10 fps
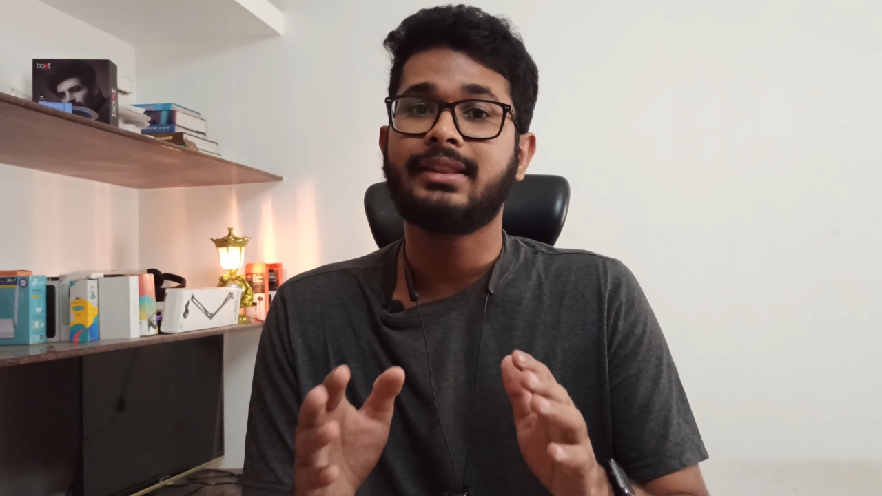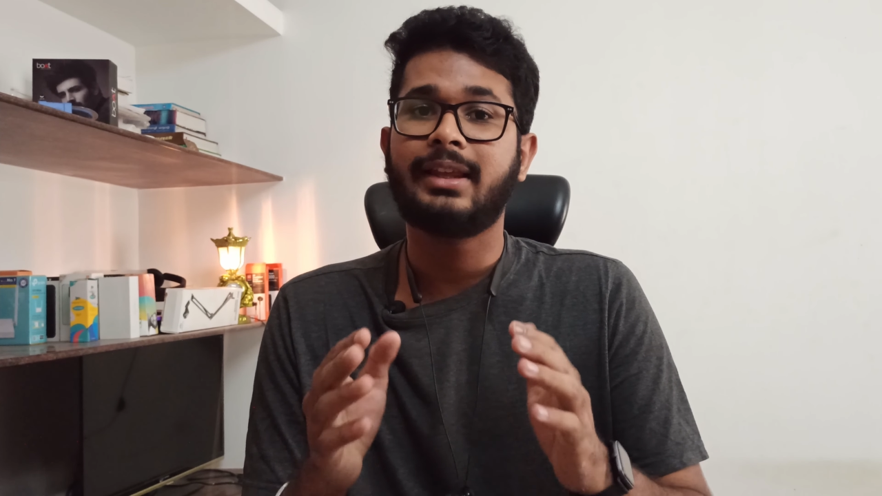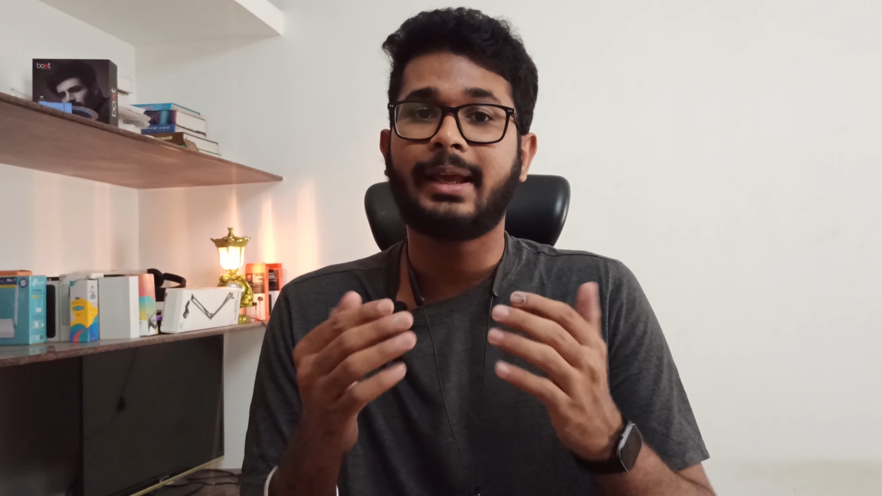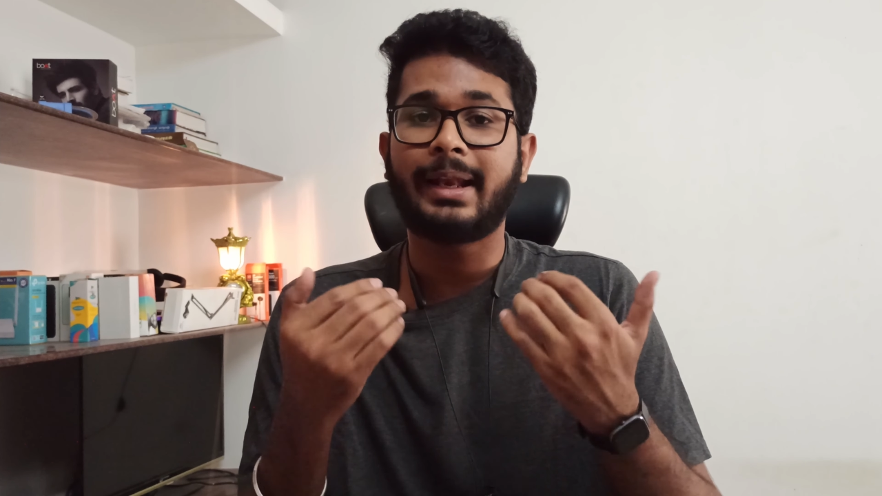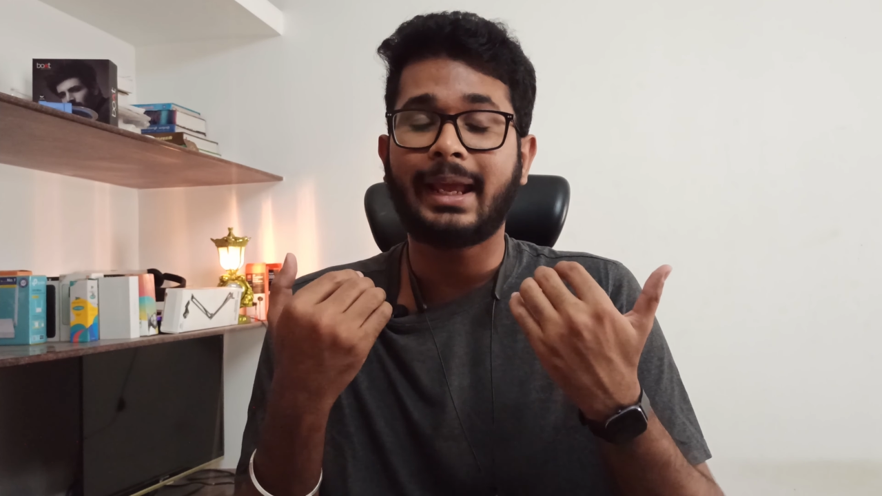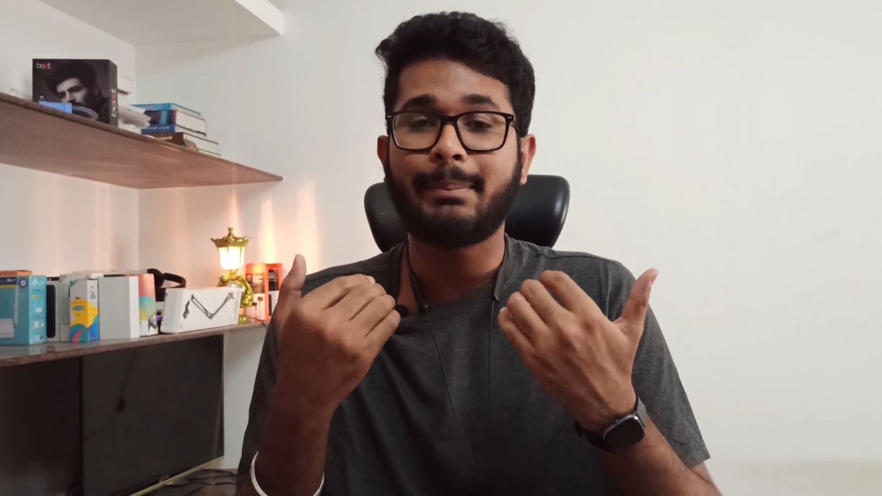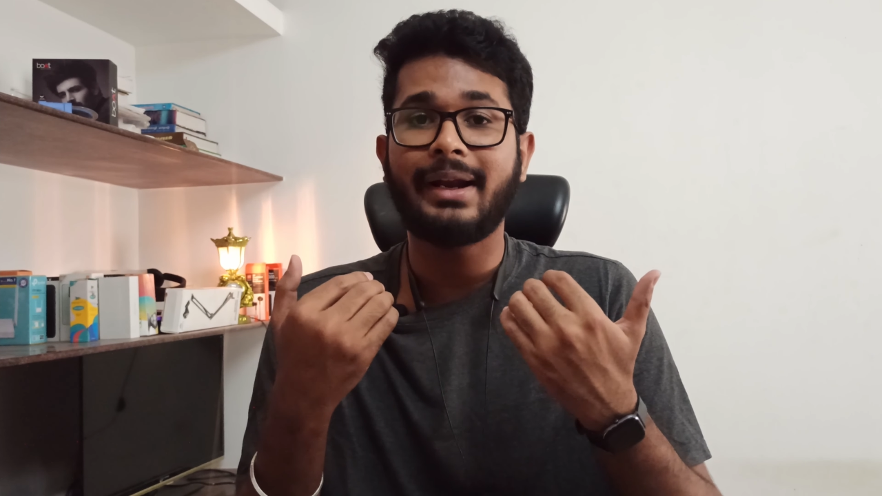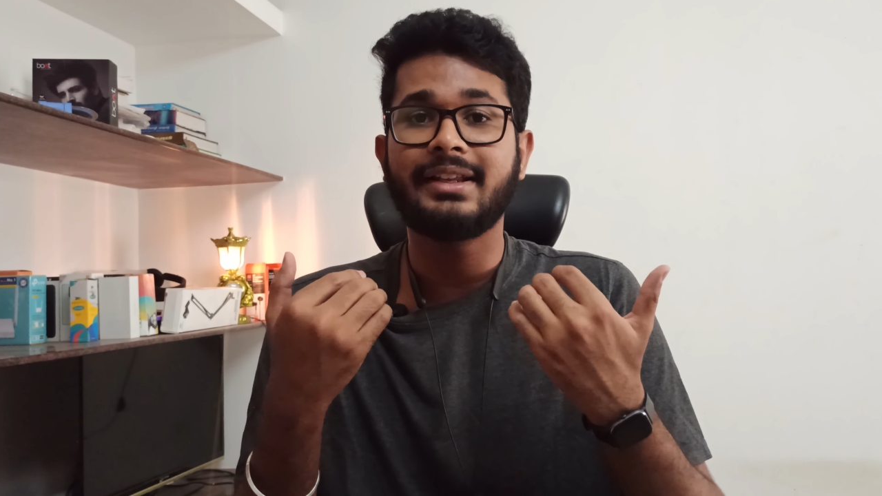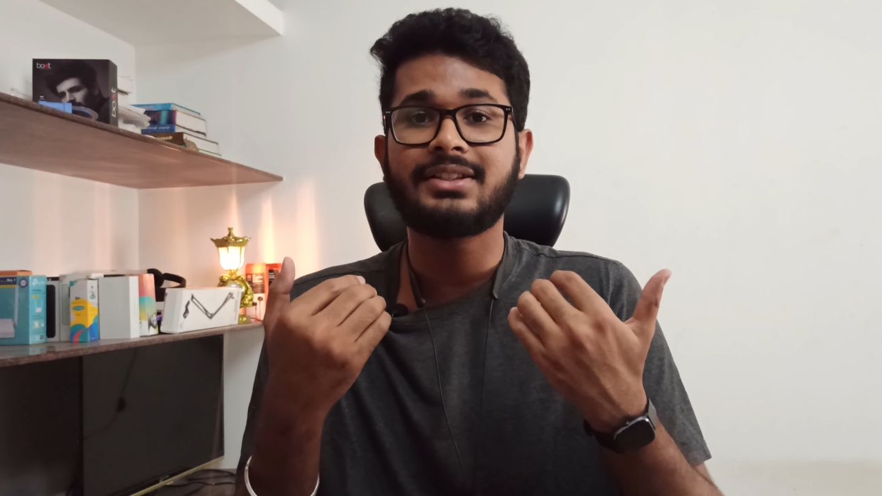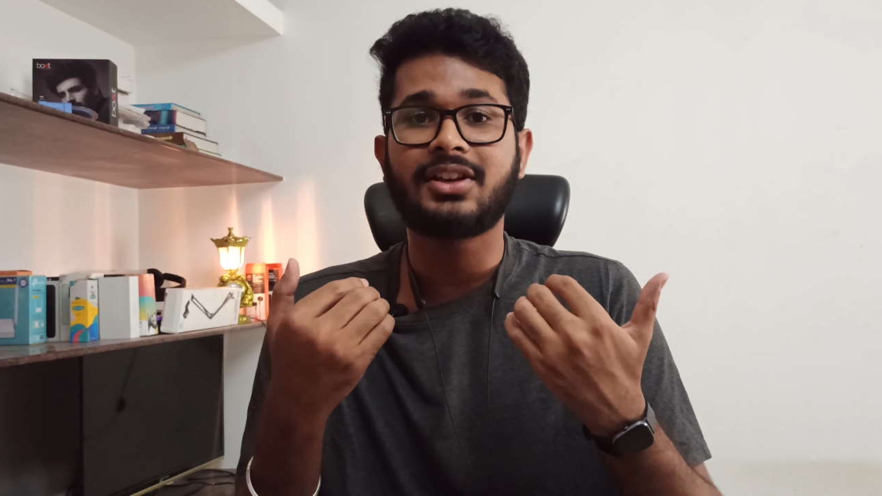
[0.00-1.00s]
the
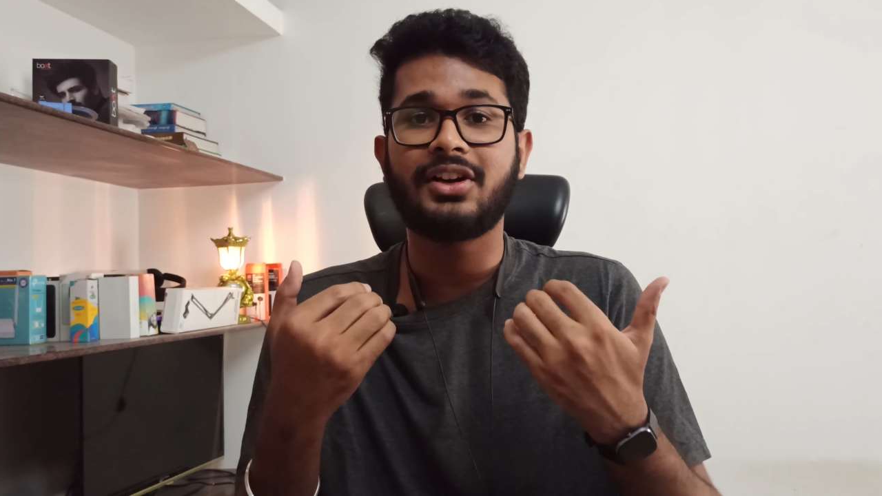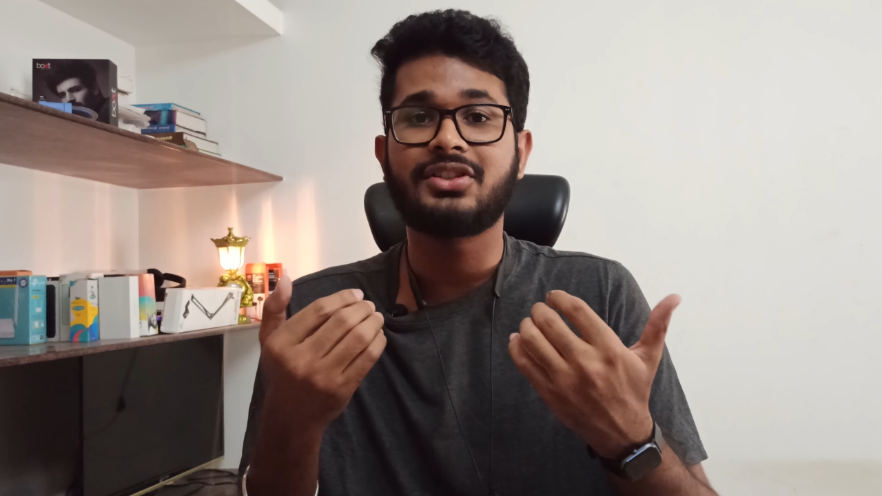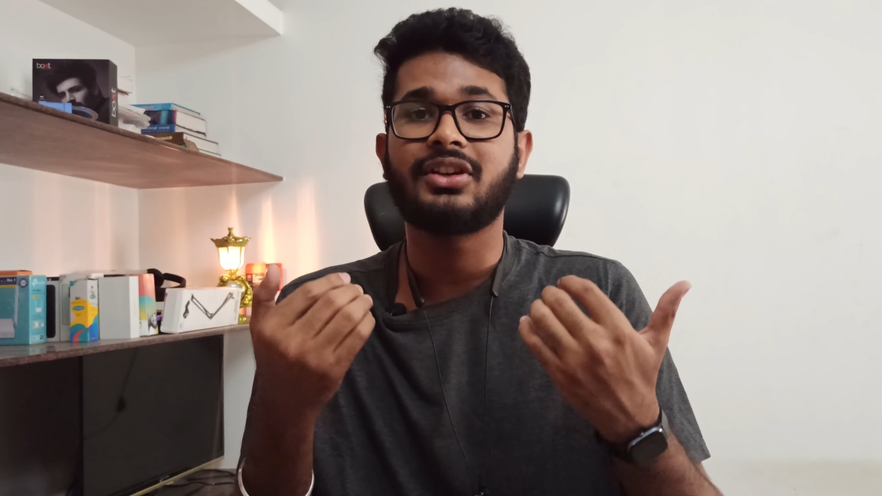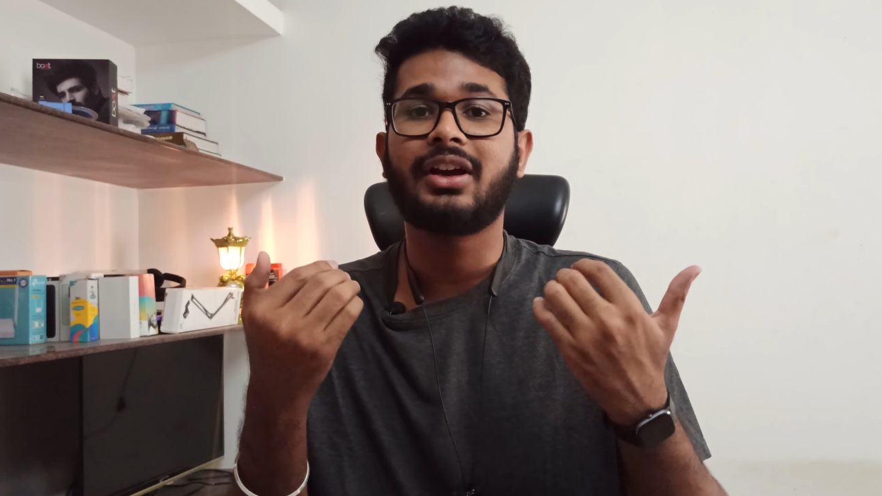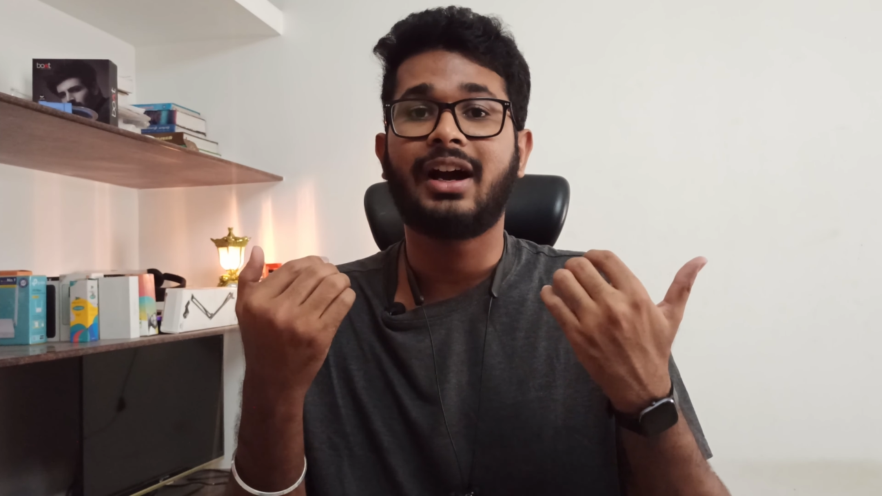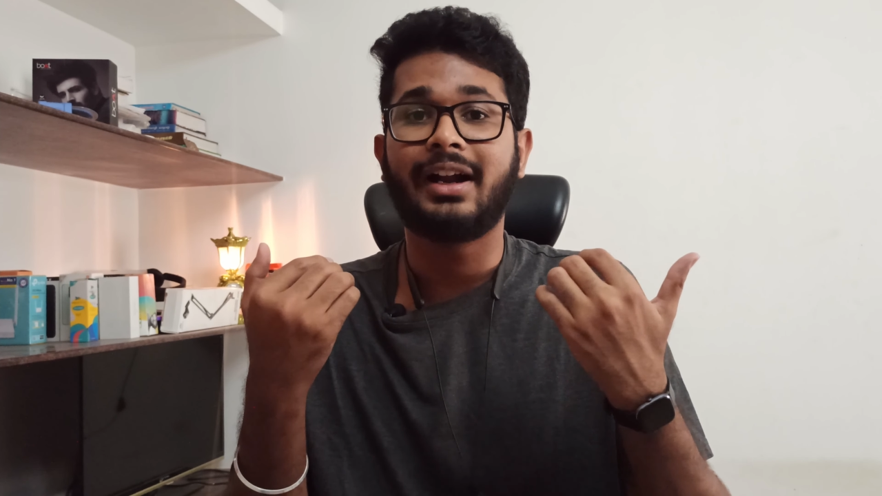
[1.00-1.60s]
neckband is charged